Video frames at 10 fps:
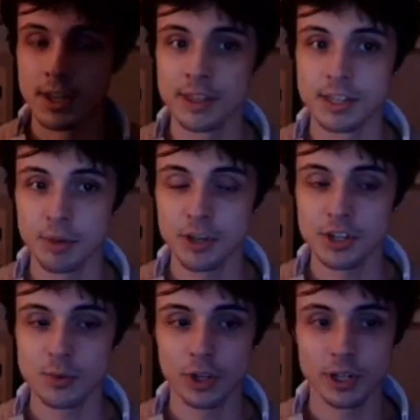these
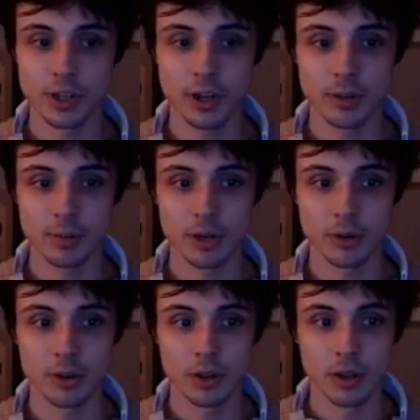punishes we're going to talk about.
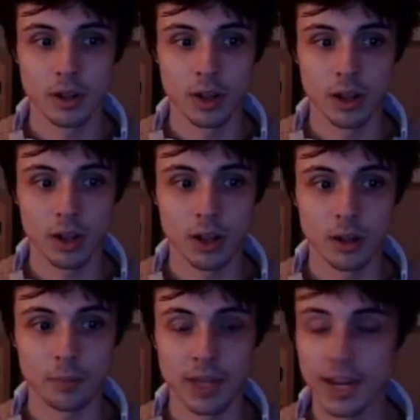
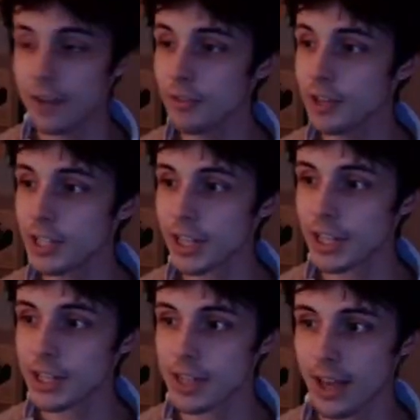And I really
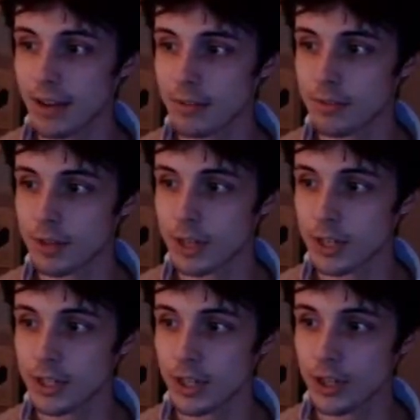like to have
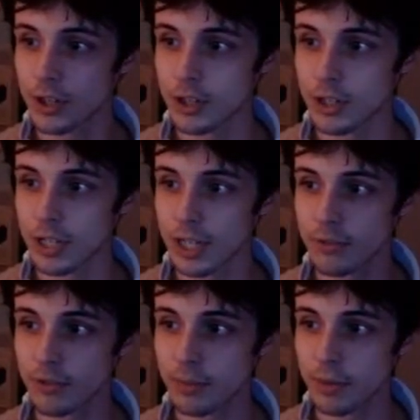a good 11
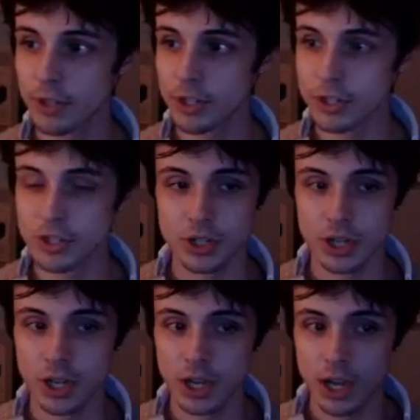frame punish
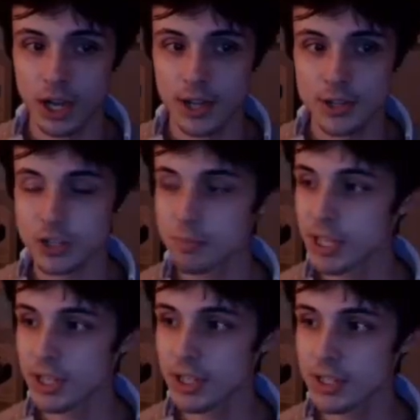just
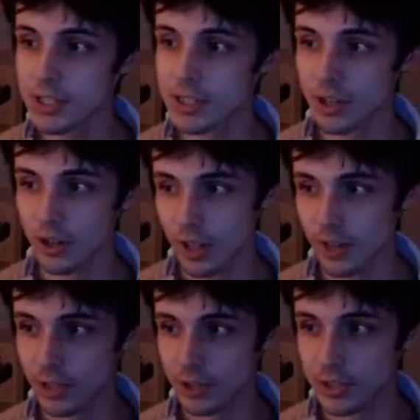because there are a lot
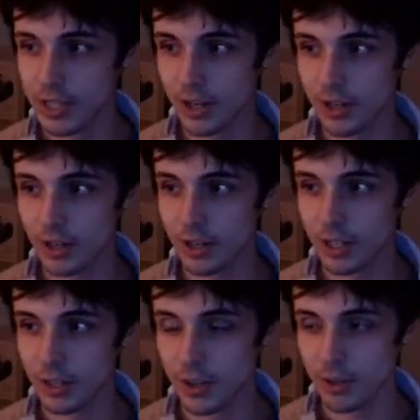of lows that are,
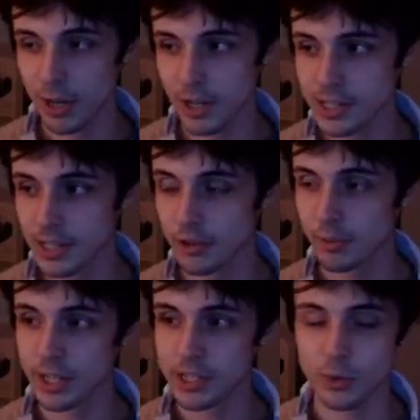either minus 11 or
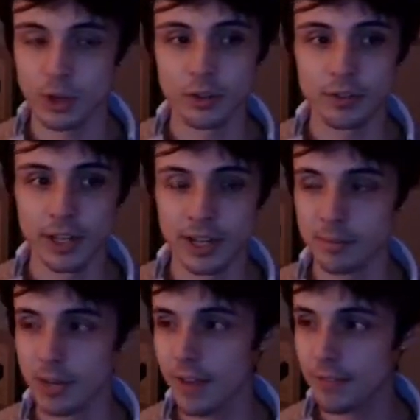minus 12, and I'm
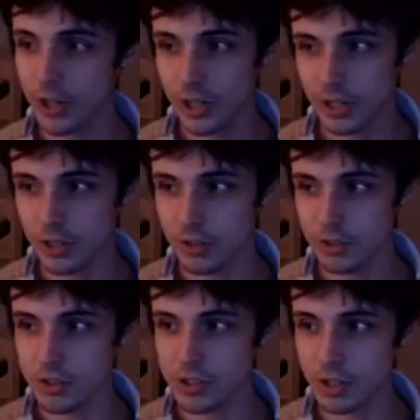not very
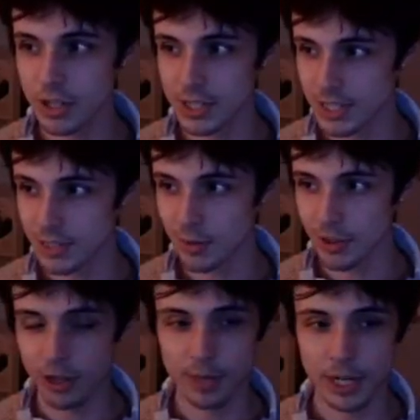consistent with
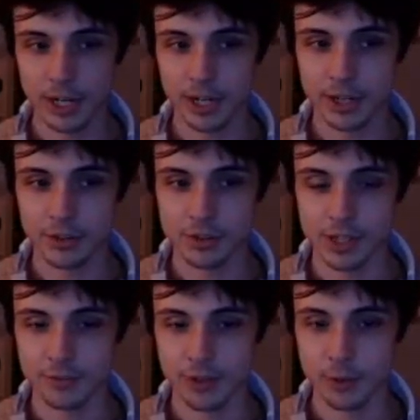low parrying. I don't do
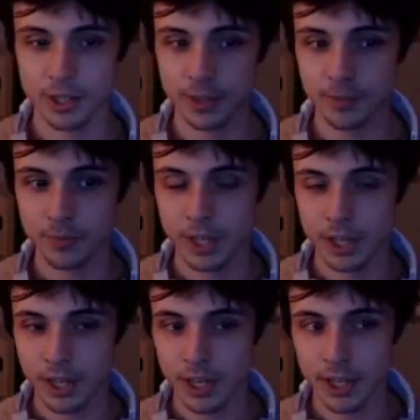that frequently,
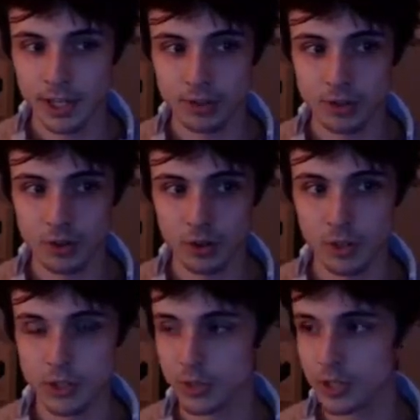and you don't
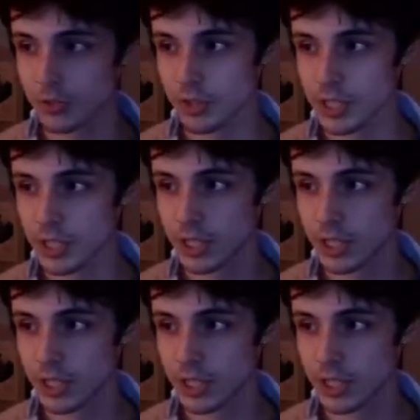always want to risk